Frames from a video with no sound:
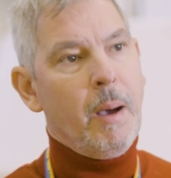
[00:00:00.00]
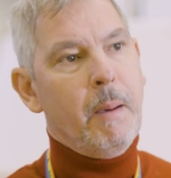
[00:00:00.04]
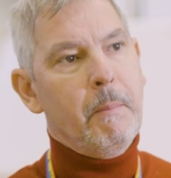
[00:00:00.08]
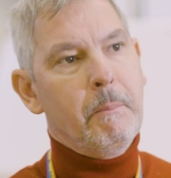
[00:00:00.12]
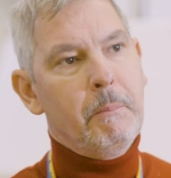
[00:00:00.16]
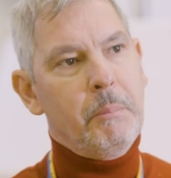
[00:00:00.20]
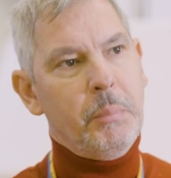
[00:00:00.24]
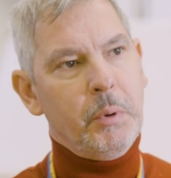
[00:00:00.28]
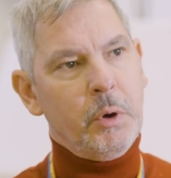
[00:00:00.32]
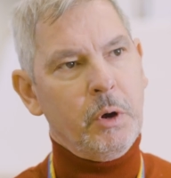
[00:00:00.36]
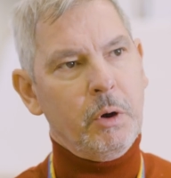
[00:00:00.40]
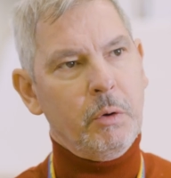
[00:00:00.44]

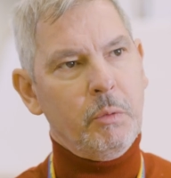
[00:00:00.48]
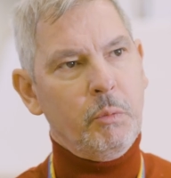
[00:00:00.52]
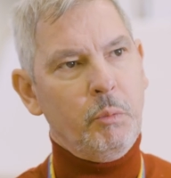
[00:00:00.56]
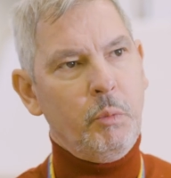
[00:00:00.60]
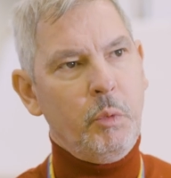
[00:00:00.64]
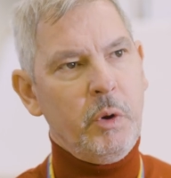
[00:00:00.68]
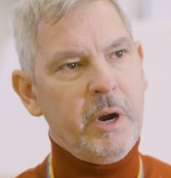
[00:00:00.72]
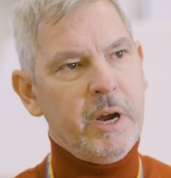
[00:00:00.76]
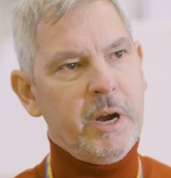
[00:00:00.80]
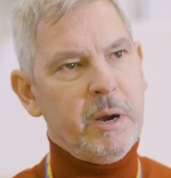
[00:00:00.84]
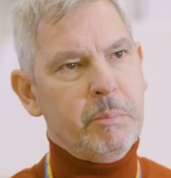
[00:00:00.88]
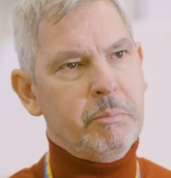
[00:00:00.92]
but
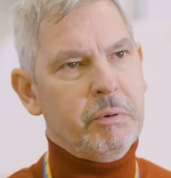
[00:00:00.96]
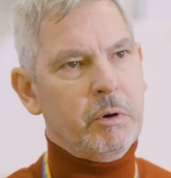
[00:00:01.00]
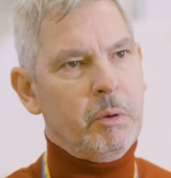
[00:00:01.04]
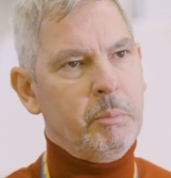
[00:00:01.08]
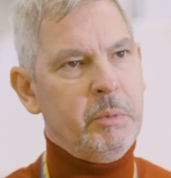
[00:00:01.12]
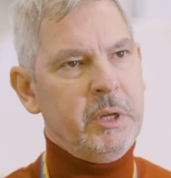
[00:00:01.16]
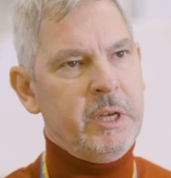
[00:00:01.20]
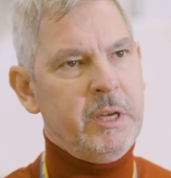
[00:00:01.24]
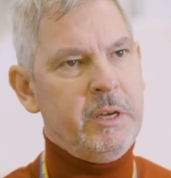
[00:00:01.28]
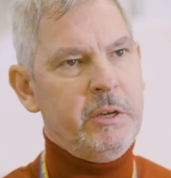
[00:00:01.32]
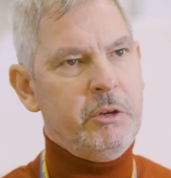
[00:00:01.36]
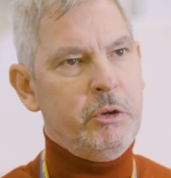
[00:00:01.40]
we're probably
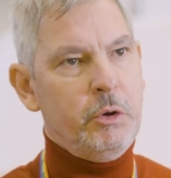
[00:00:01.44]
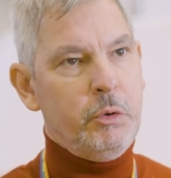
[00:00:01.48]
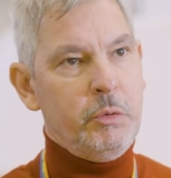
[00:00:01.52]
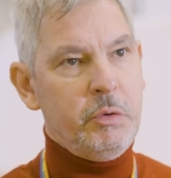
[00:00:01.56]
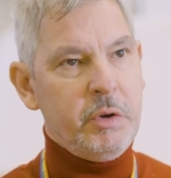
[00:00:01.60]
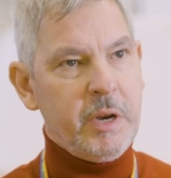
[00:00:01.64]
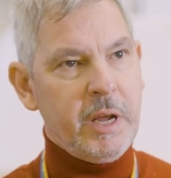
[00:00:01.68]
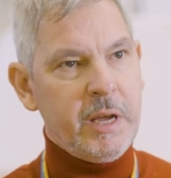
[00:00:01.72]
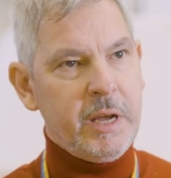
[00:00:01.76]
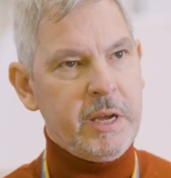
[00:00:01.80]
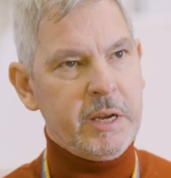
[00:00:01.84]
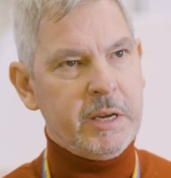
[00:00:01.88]

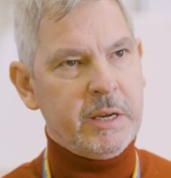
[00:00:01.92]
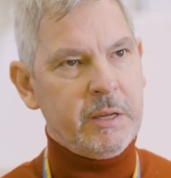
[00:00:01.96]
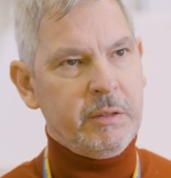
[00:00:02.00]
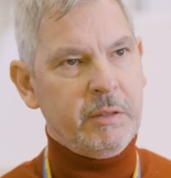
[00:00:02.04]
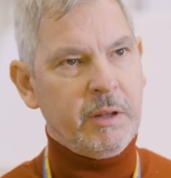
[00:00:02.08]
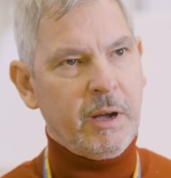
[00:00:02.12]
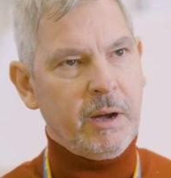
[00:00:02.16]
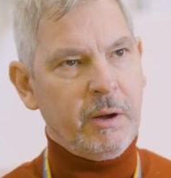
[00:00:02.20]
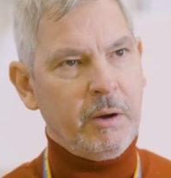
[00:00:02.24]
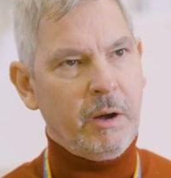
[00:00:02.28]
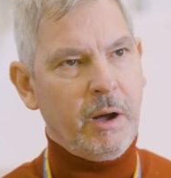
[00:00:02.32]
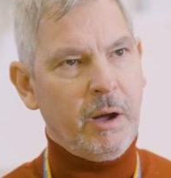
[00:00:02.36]
unique in
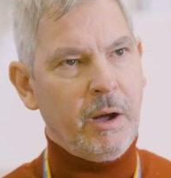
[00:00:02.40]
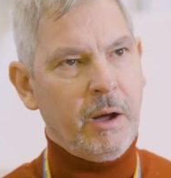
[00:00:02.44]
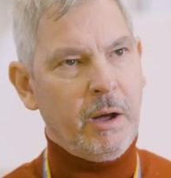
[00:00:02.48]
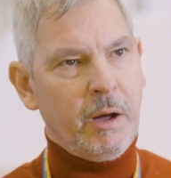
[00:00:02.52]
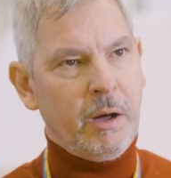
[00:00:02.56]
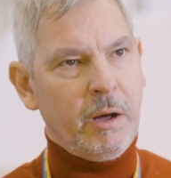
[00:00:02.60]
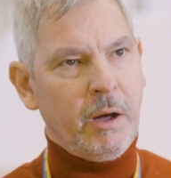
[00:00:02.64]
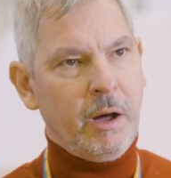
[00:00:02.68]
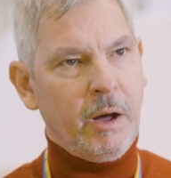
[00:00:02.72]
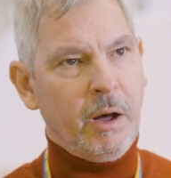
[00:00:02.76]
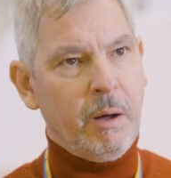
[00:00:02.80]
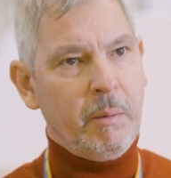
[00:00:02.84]
that
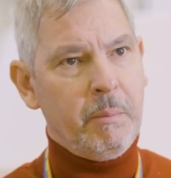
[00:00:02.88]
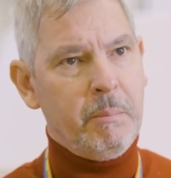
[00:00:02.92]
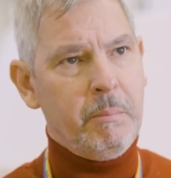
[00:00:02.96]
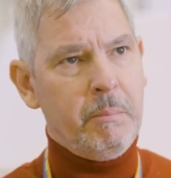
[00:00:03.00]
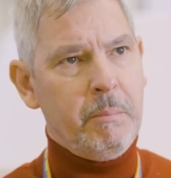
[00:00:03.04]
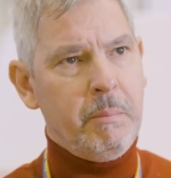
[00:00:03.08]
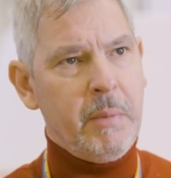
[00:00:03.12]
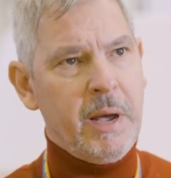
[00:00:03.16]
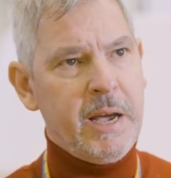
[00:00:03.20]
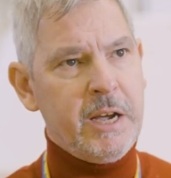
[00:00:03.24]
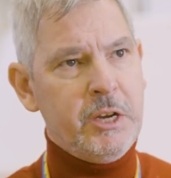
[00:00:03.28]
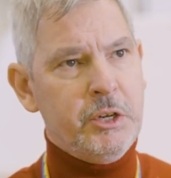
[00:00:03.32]
our
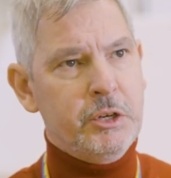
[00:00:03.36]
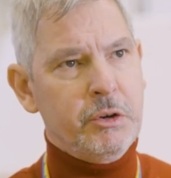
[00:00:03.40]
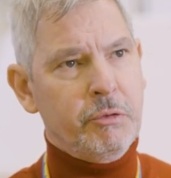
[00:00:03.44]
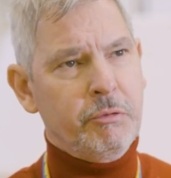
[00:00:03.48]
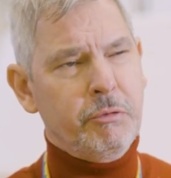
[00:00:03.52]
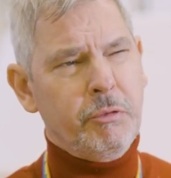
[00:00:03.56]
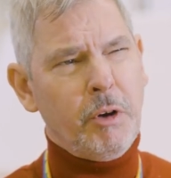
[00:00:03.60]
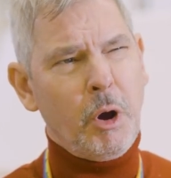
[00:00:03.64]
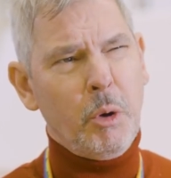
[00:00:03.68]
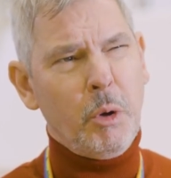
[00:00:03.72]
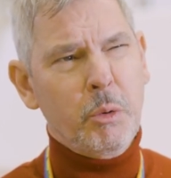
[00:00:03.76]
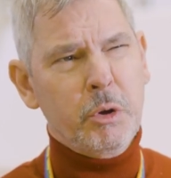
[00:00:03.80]
major
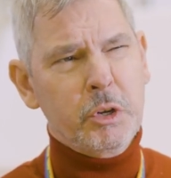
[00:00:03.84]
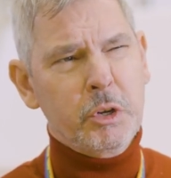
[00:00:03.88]
focus,